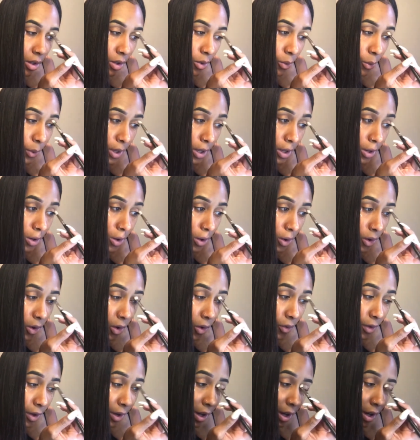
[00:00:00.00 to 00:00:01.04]
we go
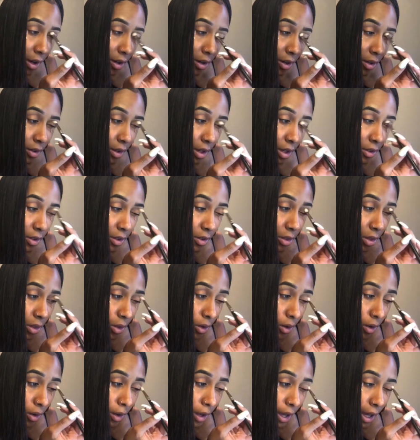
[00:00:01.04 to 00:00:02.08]
over there and there's like this
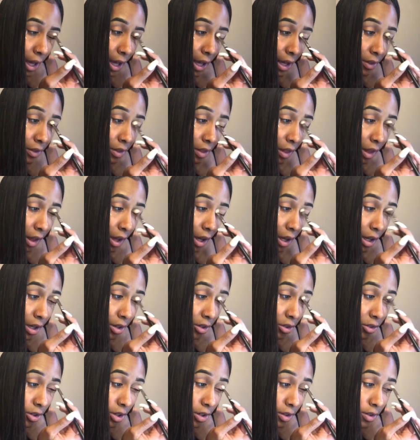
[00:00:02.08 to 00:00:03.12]
long ass
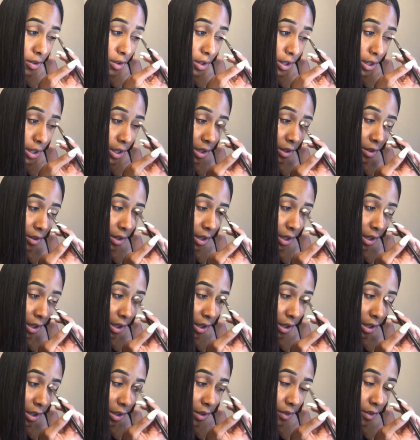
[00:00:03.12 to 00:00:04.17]
line just to get
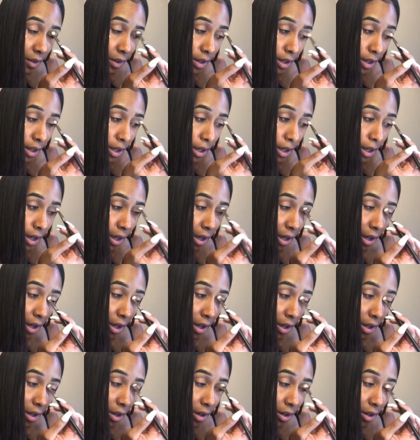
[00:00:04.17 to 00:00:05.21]
tickets,
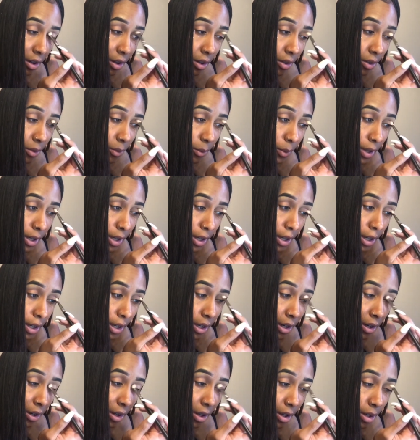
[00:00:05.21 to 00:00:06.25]
and we
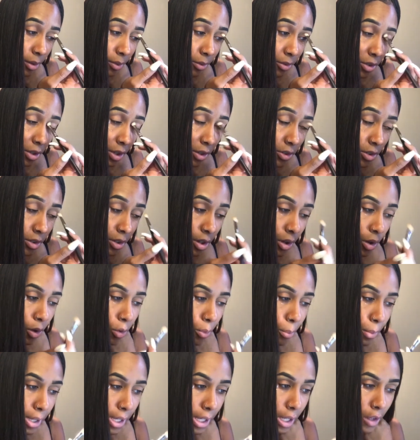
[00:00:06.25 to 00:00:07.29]
end up just, you know,
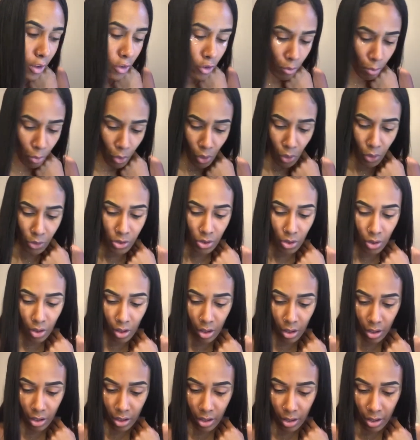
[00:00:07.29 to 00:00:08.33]
making small
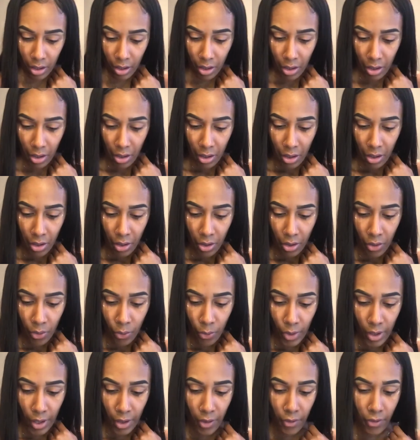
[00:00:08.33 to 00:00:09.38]
talk
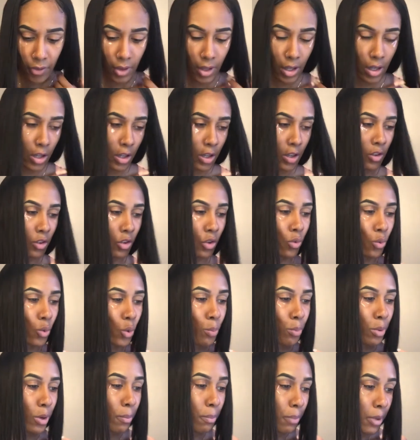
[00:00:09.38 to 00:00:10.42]
with these
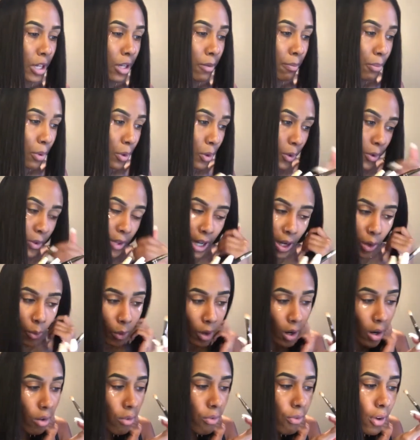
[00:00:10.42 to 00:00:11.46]
group of people that were
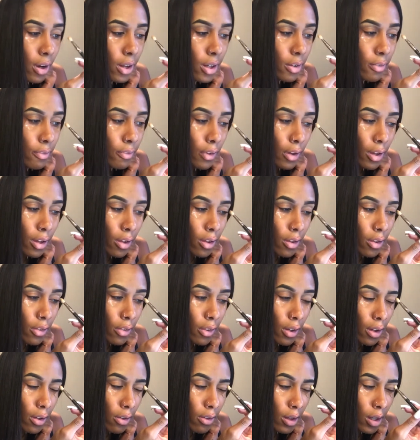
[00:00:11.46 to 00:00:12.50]
in front of us.
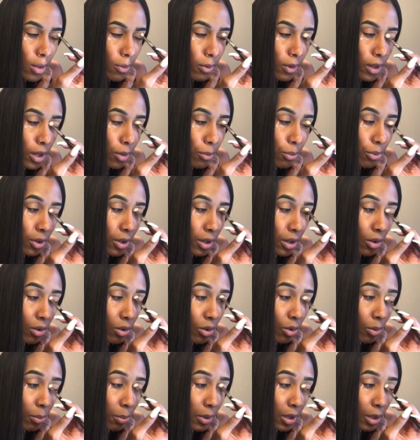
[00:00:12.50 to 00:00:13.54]
They seem like pretty
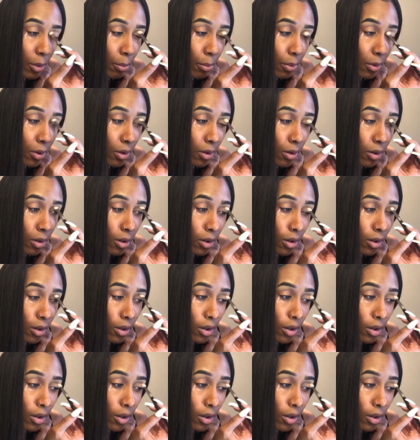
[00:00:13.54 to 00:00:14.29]
cool people,